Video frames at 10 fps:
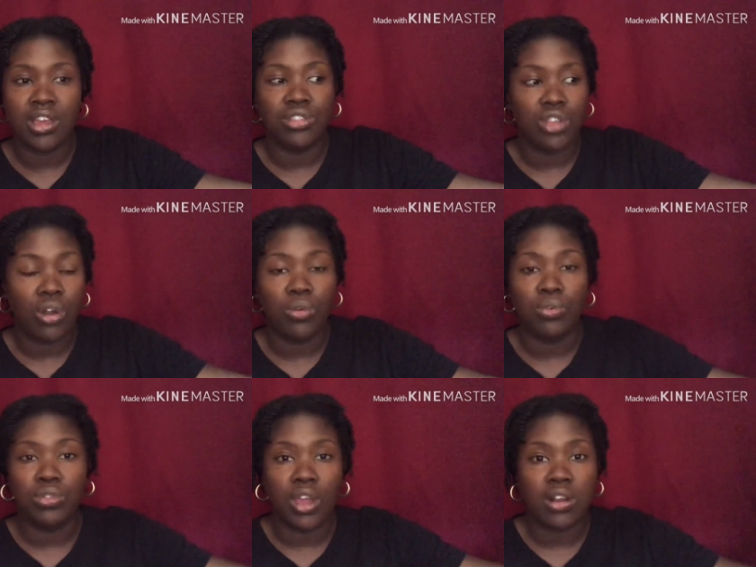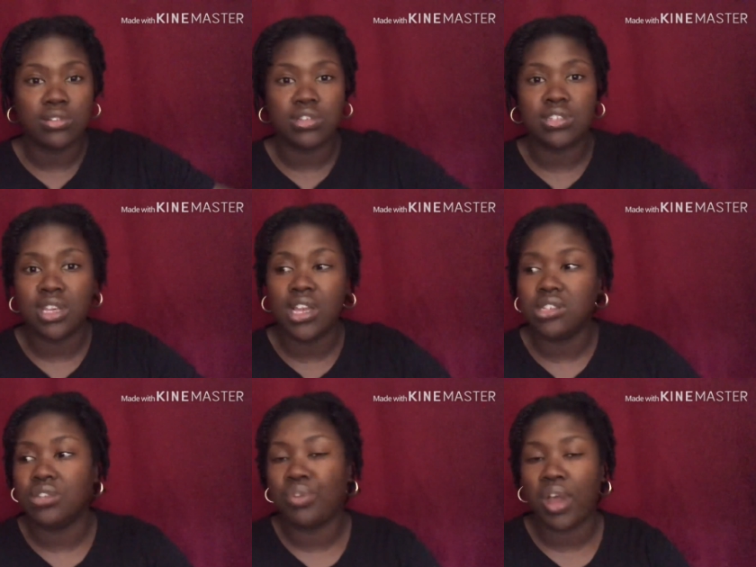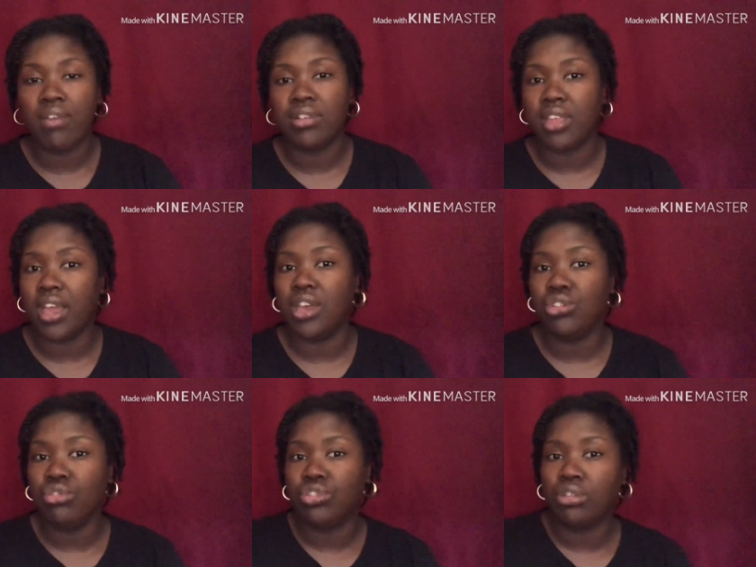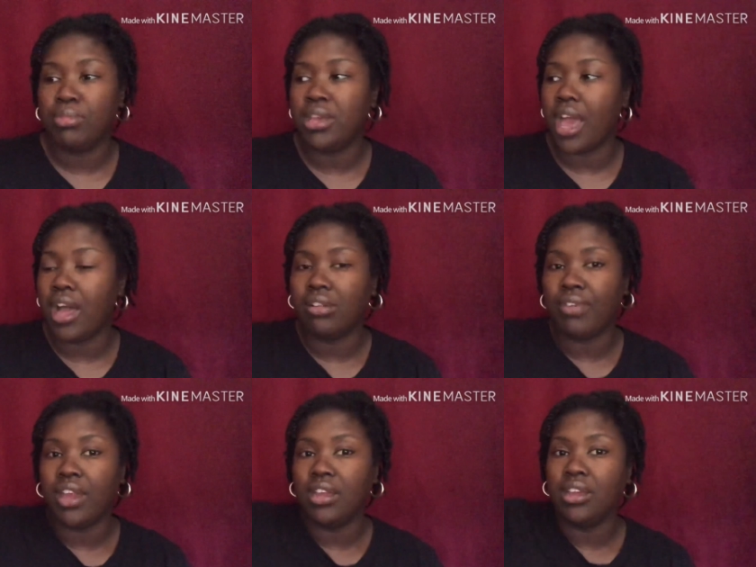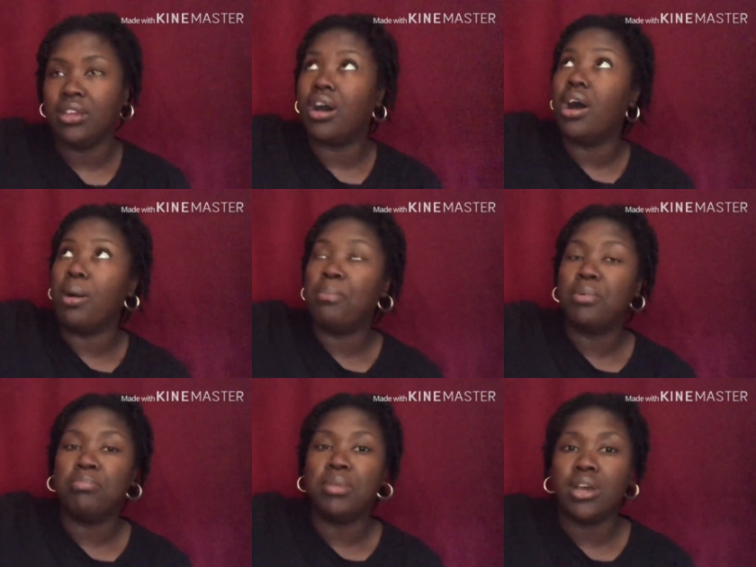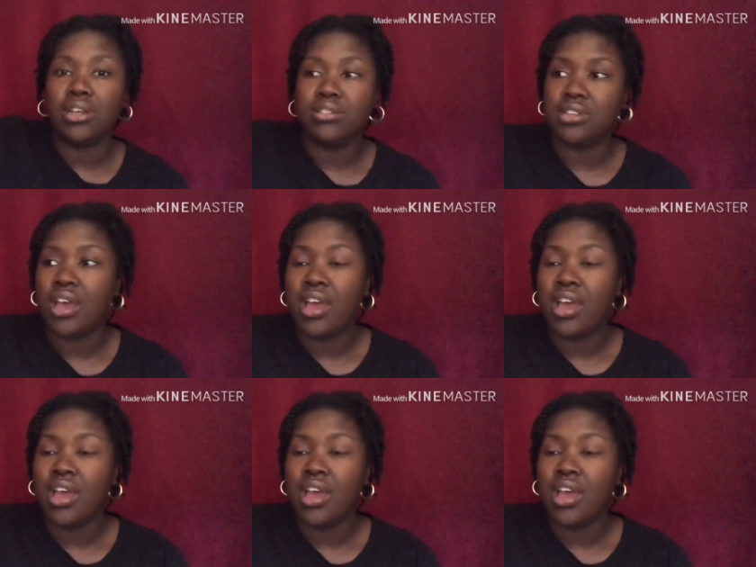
No, there's a season for everything, and you should be elevating up because